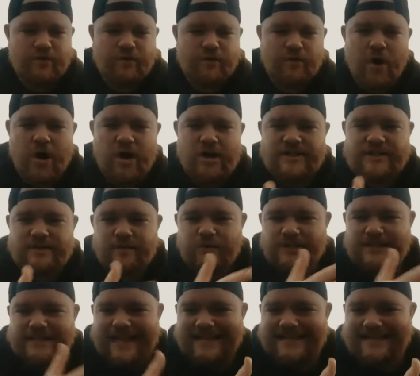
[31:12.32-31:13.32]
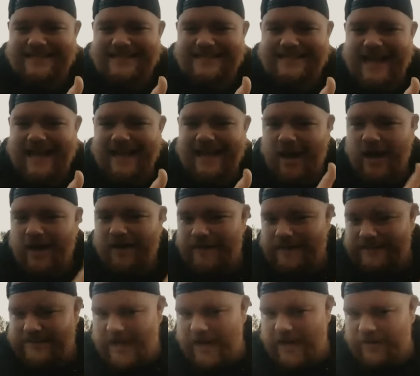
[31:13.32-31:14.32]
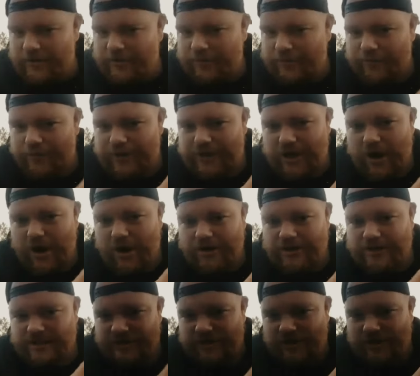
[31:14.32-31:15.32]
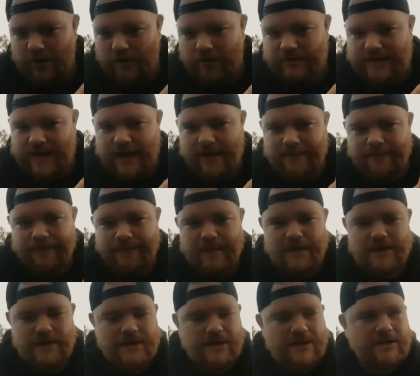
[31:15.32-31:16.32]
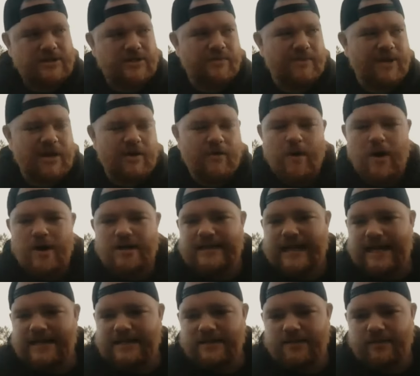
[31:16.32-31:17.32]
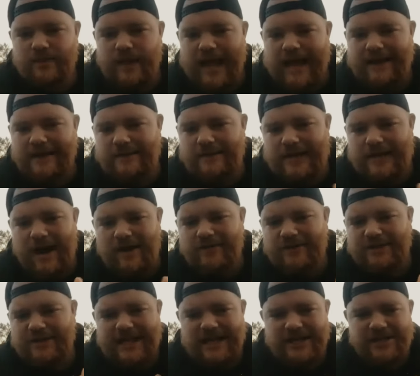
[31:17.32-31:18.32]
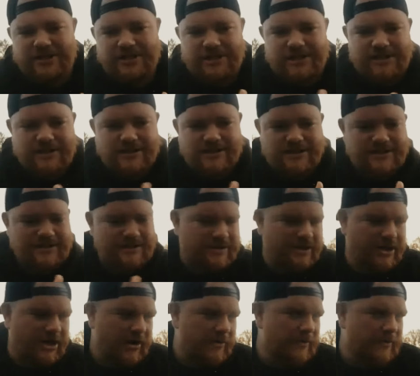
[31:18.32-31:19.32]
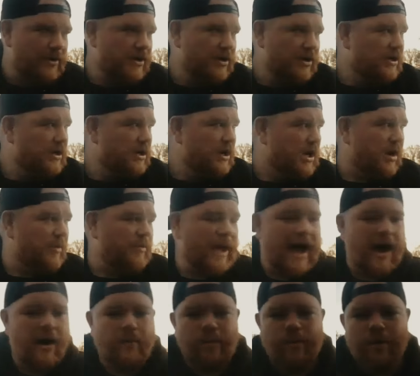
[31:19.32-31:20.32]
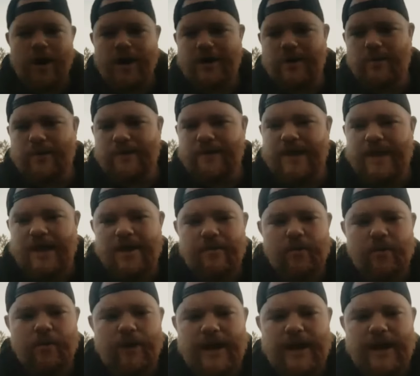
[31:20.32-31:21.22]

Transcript: Ross was like set on these other three artists the whole time. So me and Ross had some like conversations, you know, about working with him or